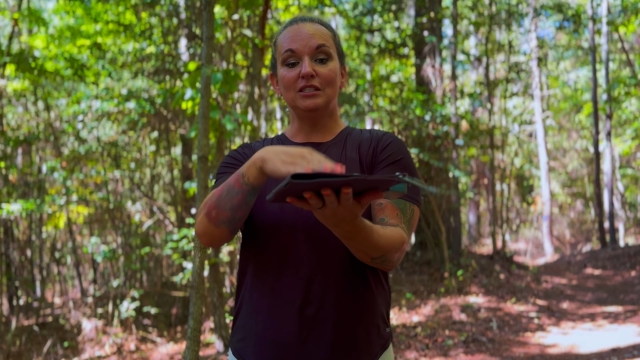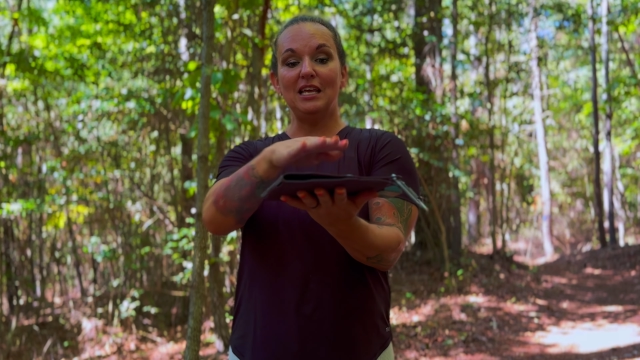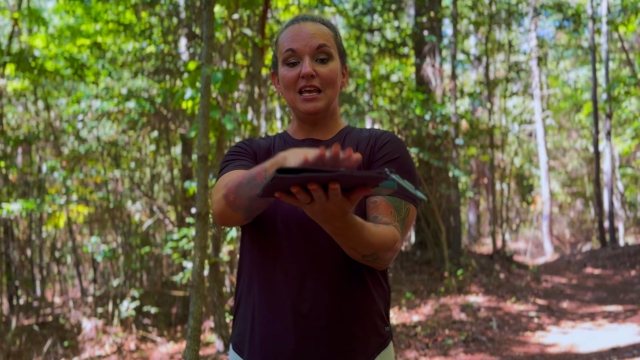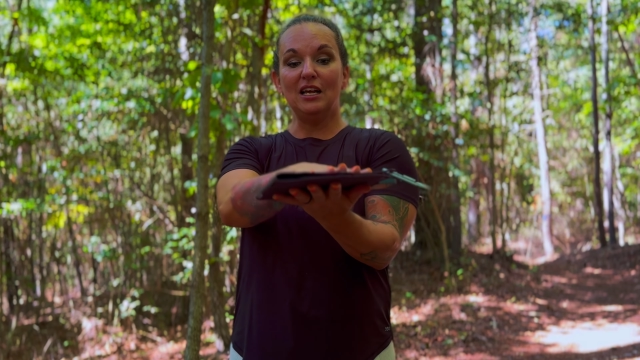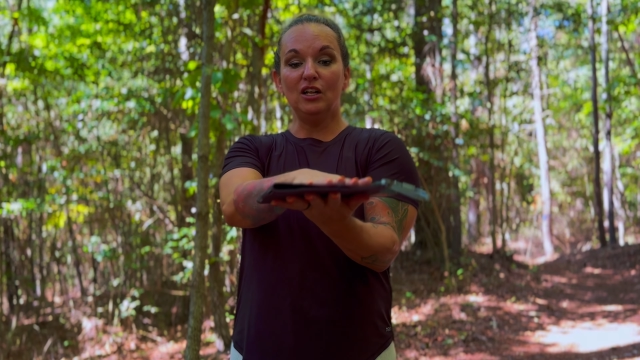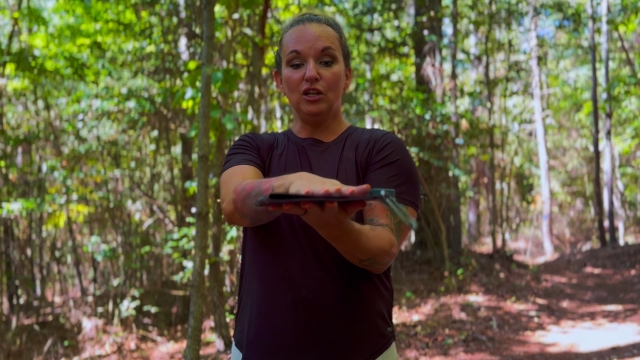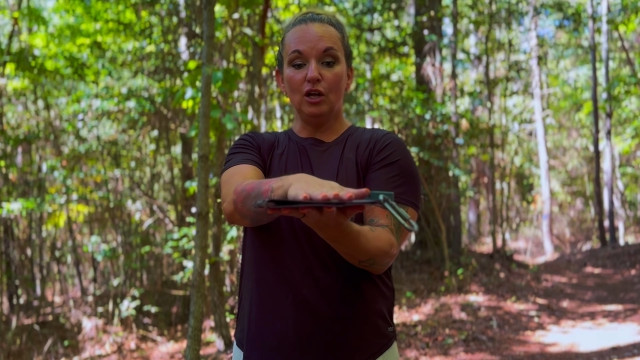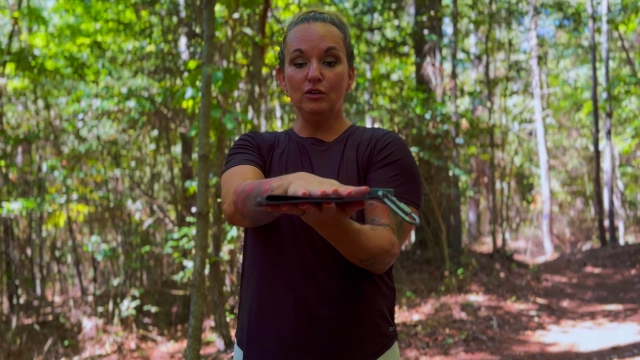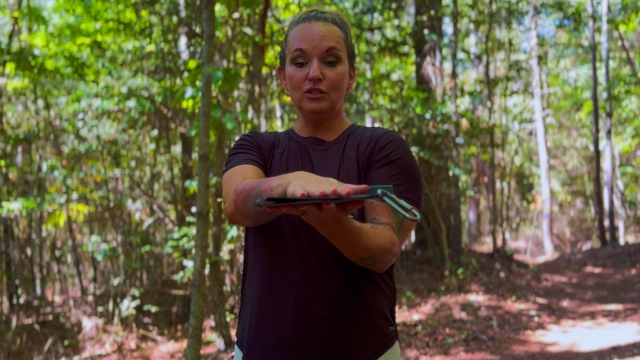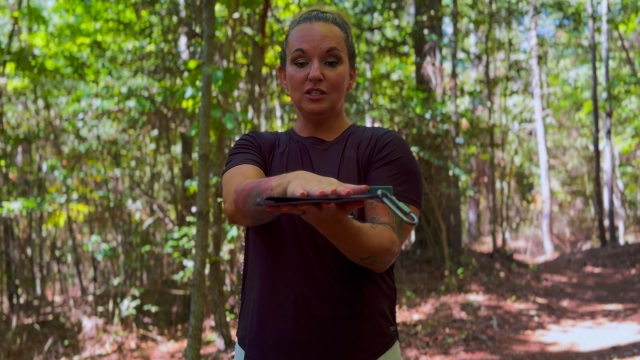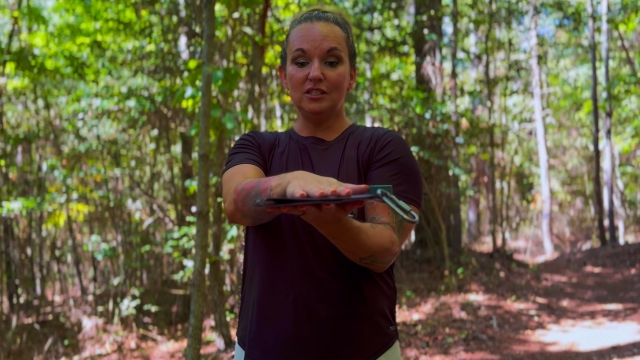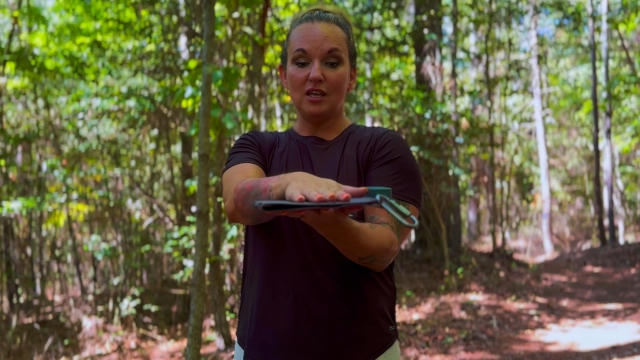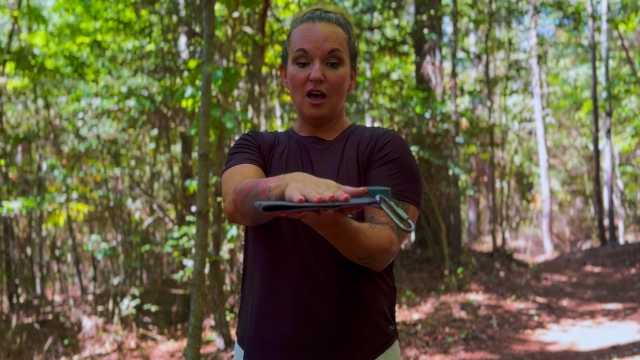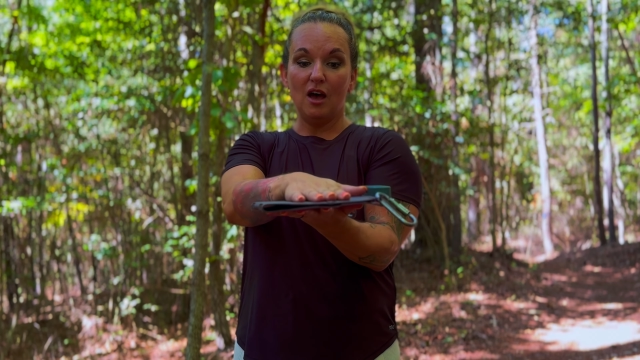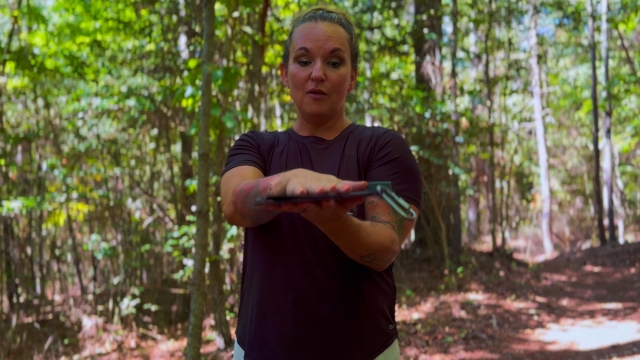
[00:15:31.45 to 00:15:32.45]
it
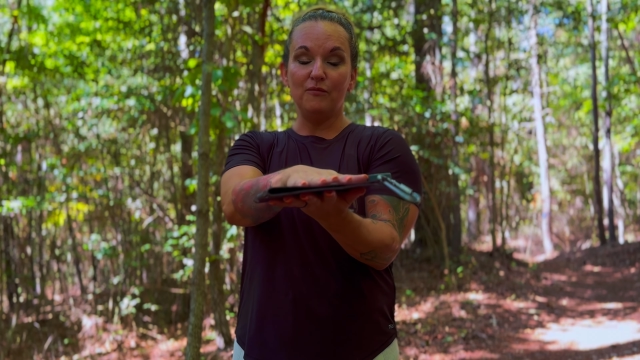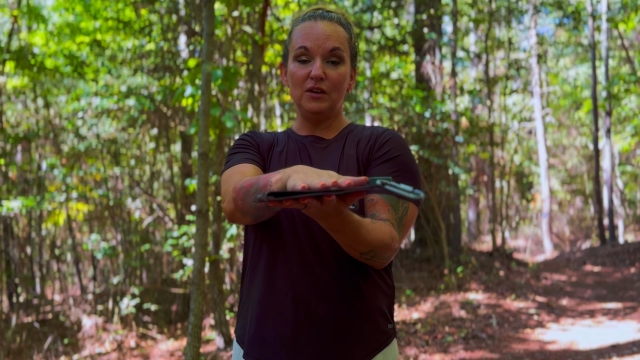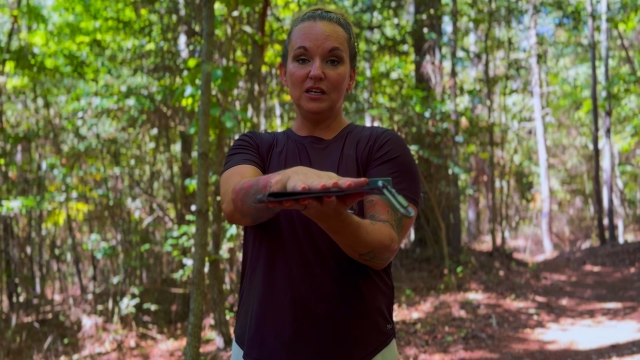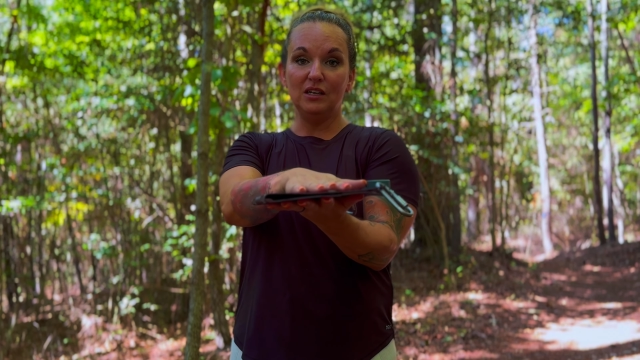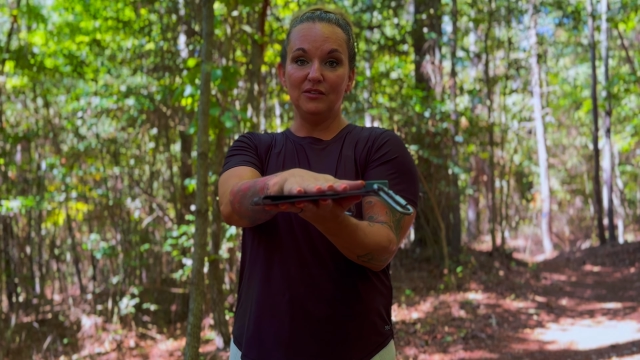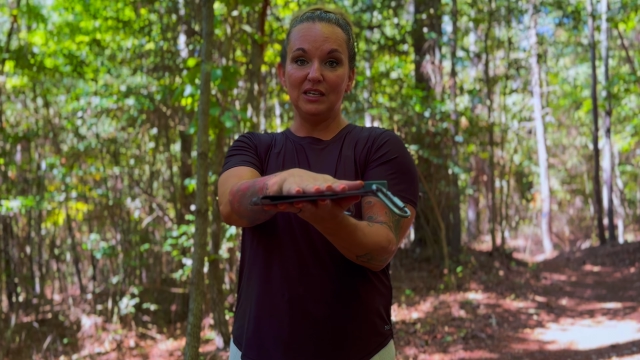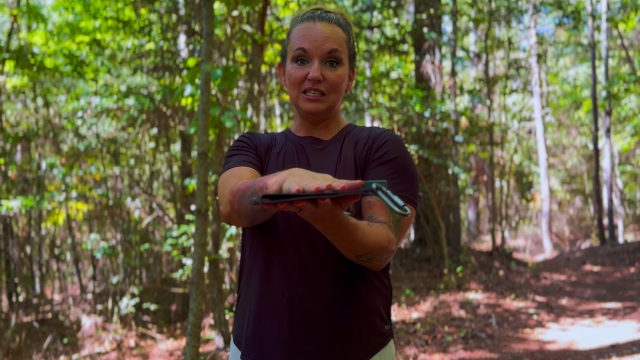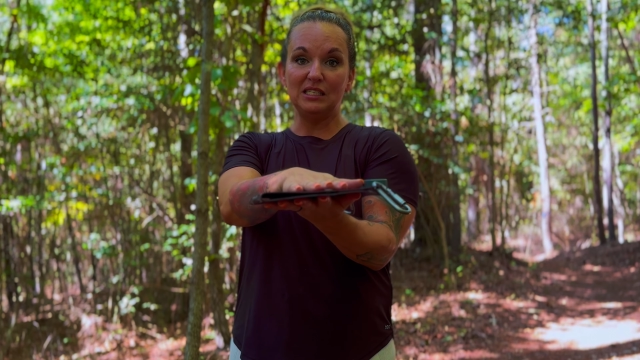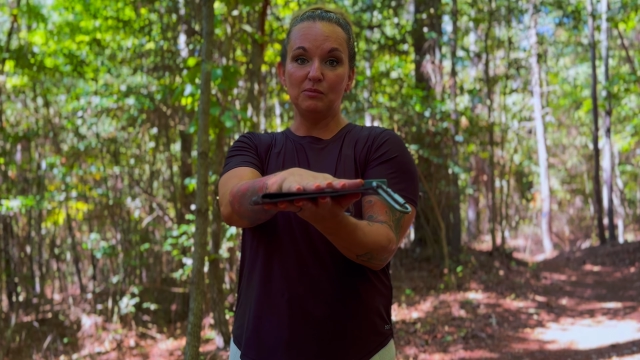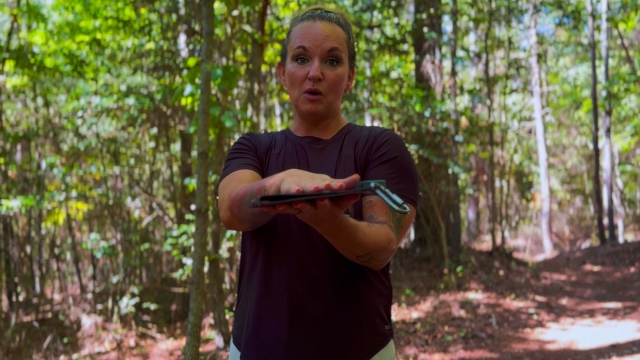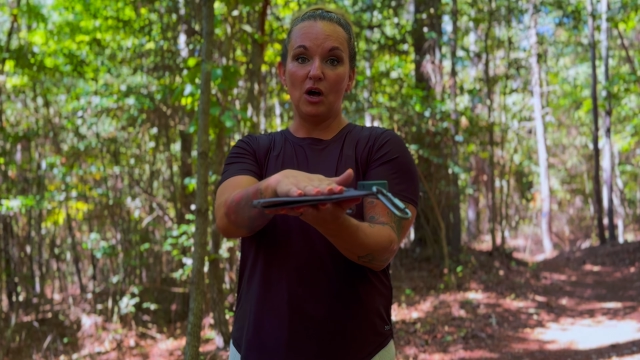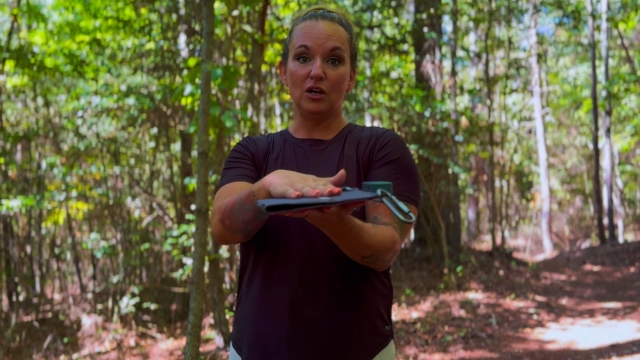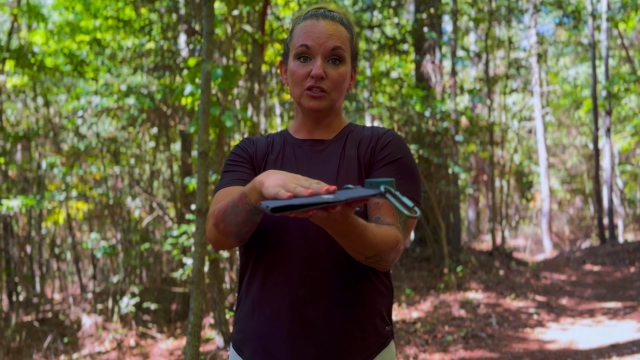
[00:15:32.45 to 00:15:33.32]
closes up very, very small.